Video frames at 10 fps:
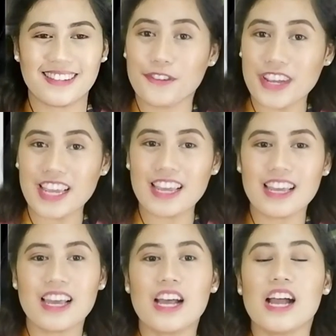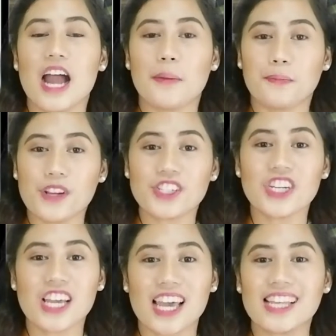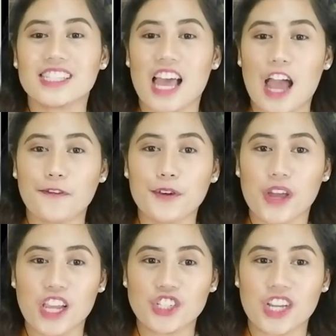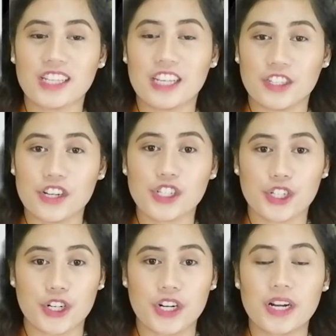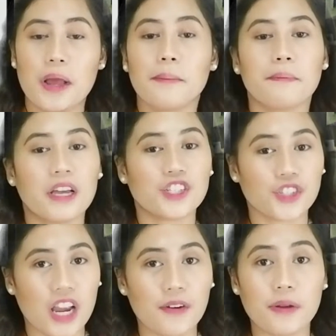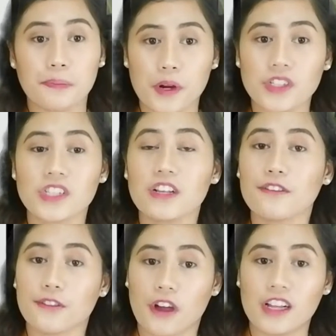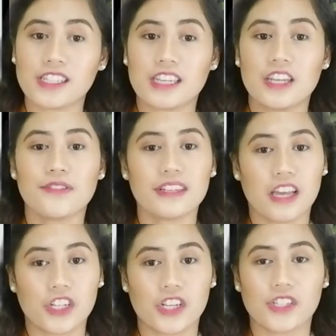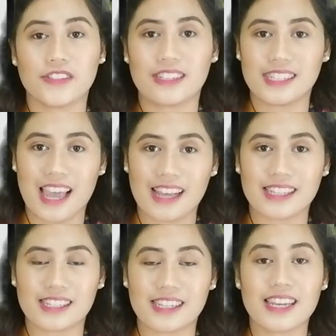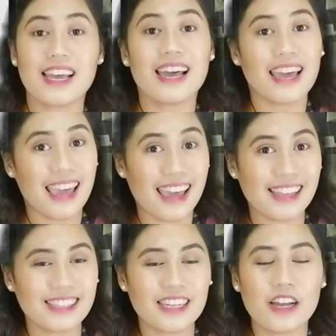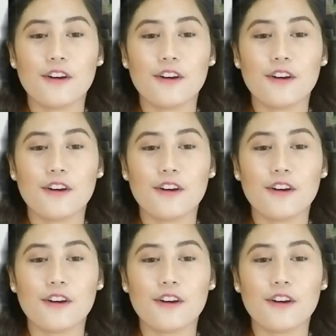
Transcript: 3, appreciate the Afro-Asian literature by sharing personal thoughts in relation to the text. And